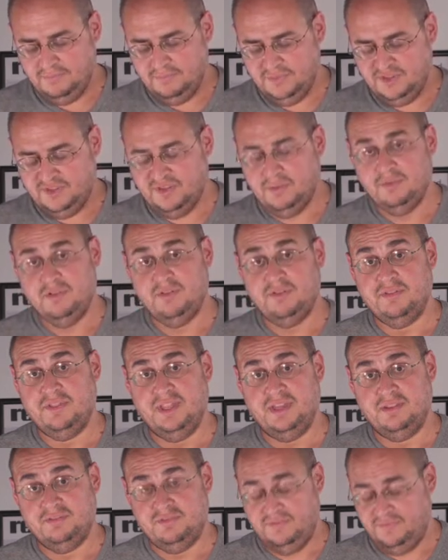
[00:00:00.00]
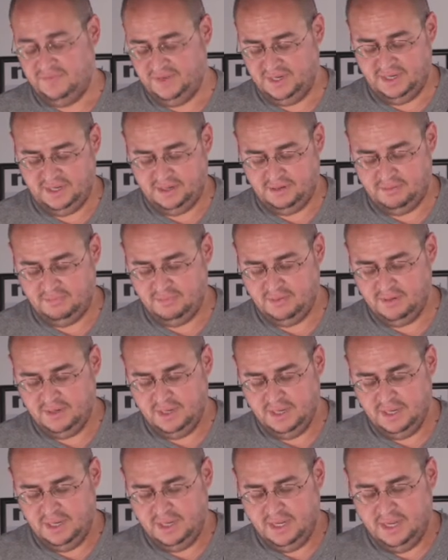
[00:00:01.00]
Similar things for video.
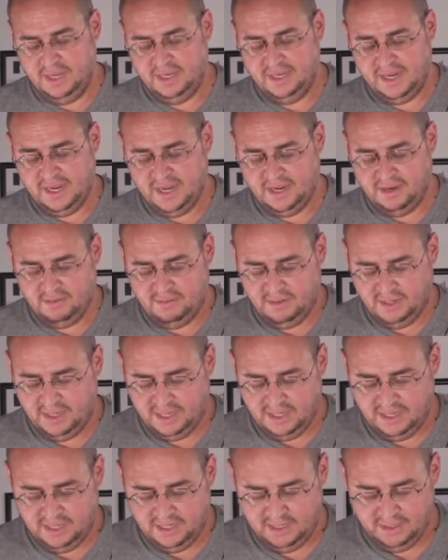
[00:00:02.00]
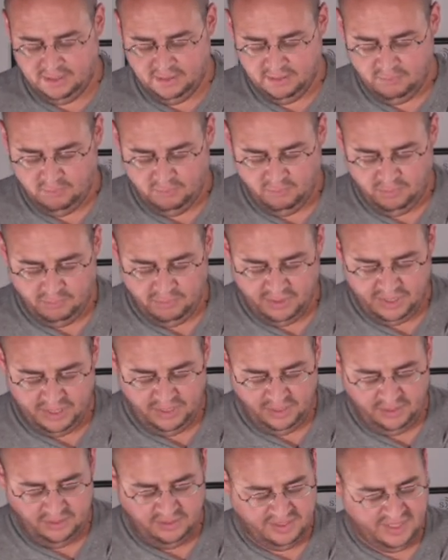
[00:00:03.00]
Now, what we're going
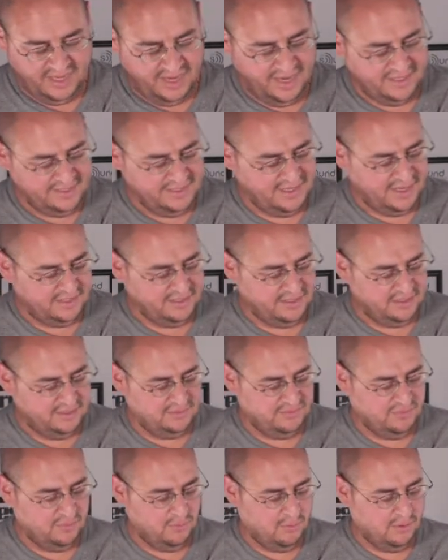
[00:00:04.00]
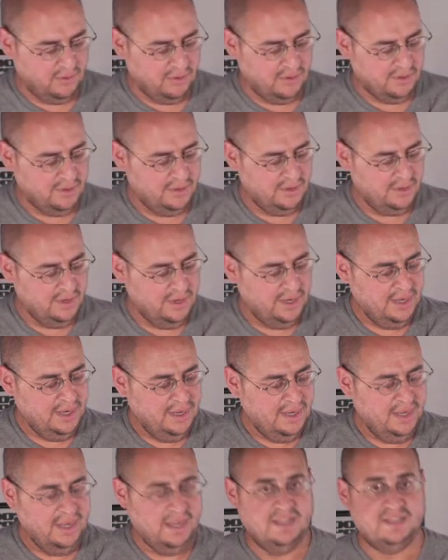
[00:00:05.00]
to use the x-axis for
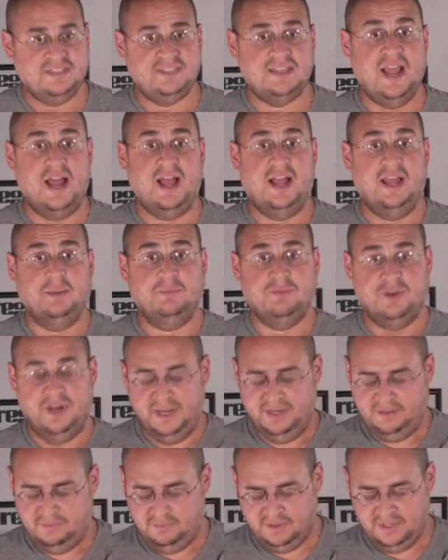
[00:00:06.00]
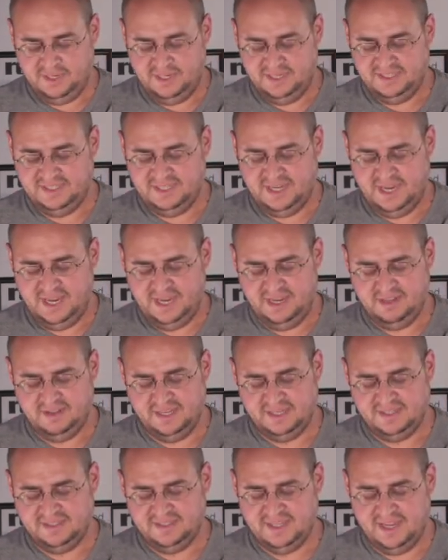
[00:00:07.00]
is time, right? We're going to say
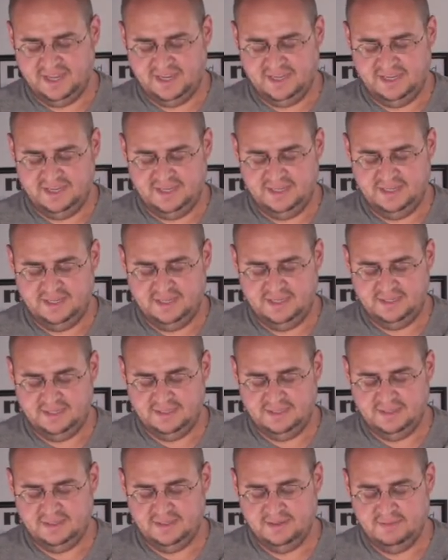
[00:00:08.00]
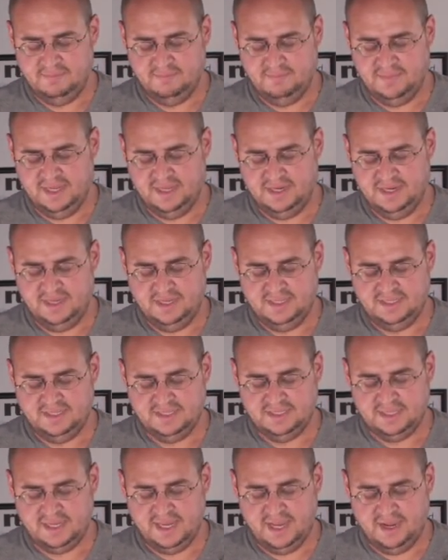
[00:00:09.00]
like seconds,
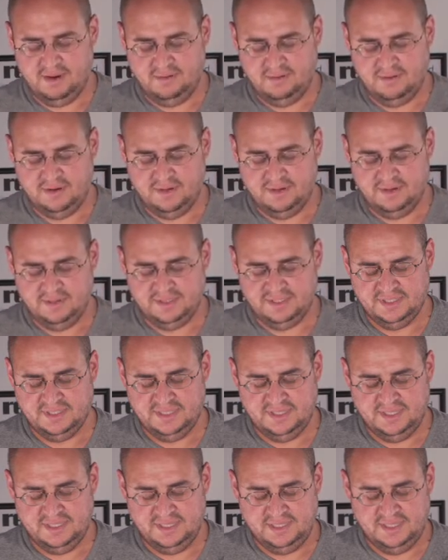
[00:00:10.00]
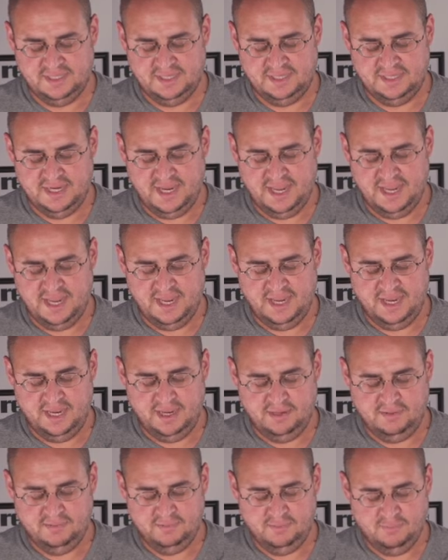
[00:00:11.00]
minutes, hours,
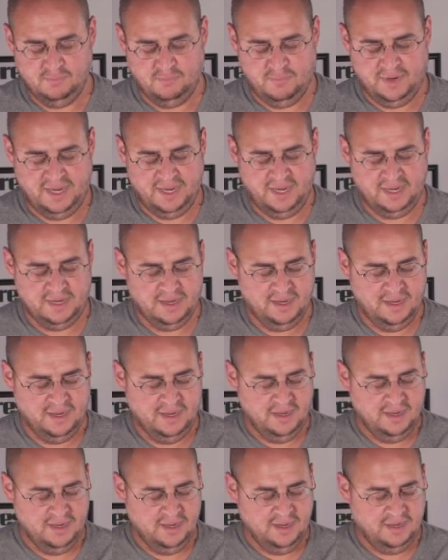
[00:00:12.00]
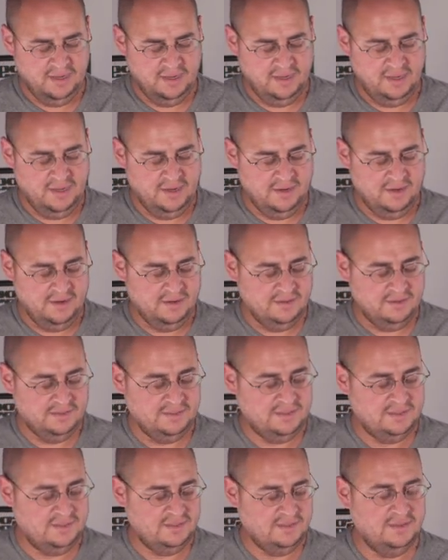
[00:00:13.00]
day, week,
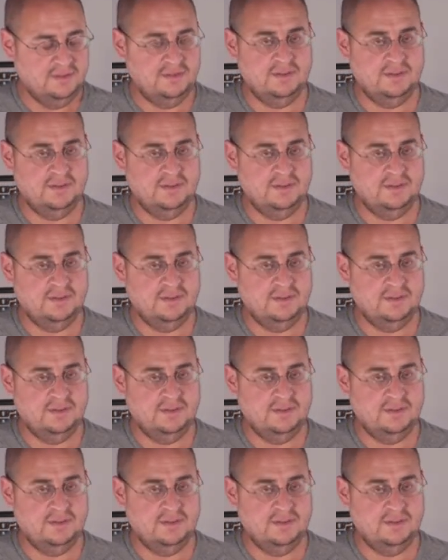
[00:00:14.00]
years,